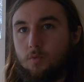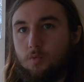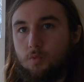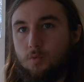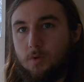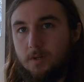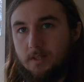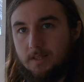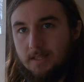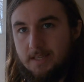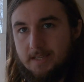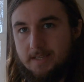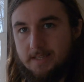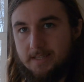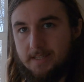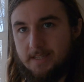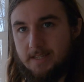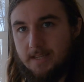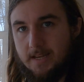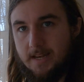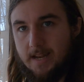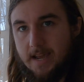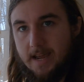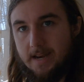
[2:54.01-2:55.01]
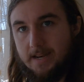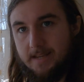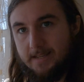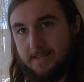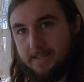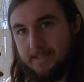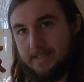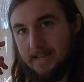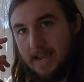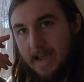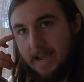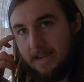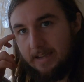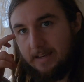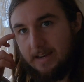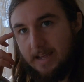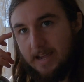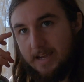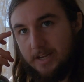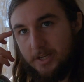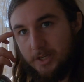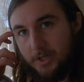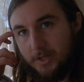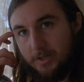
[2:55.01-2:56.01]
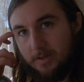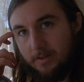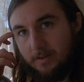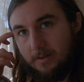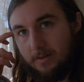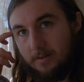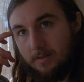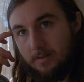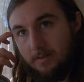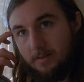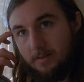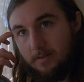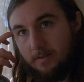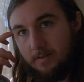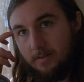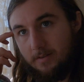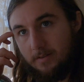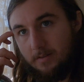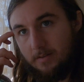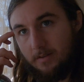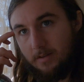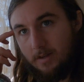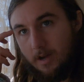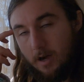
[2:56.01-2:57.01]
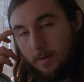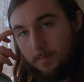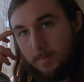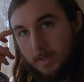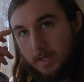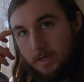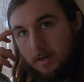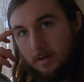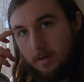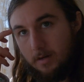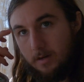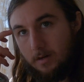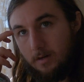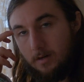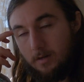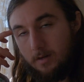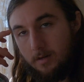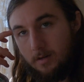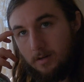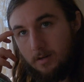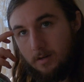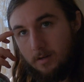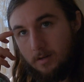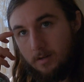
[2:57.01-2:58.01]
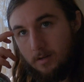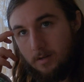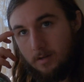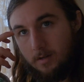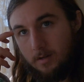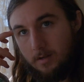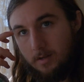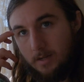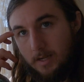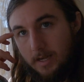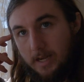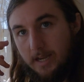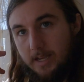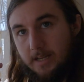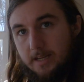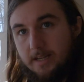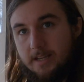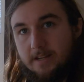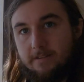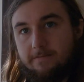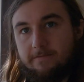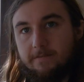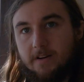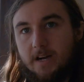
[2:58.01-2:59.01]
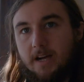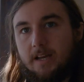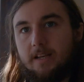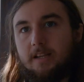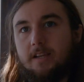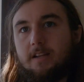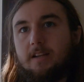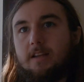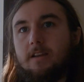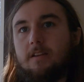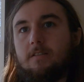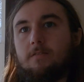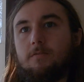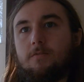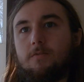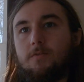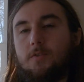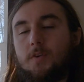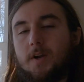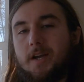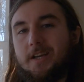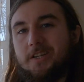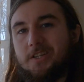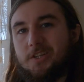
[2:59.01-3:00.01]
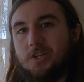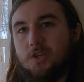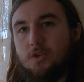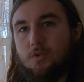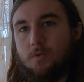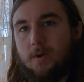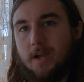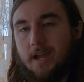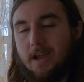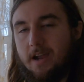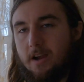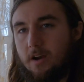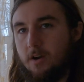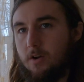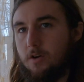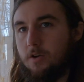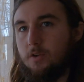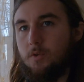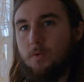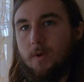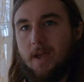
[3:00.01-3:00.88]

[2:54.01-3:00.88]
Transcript: releasing any stagnation up here and inviting in fresh new air, new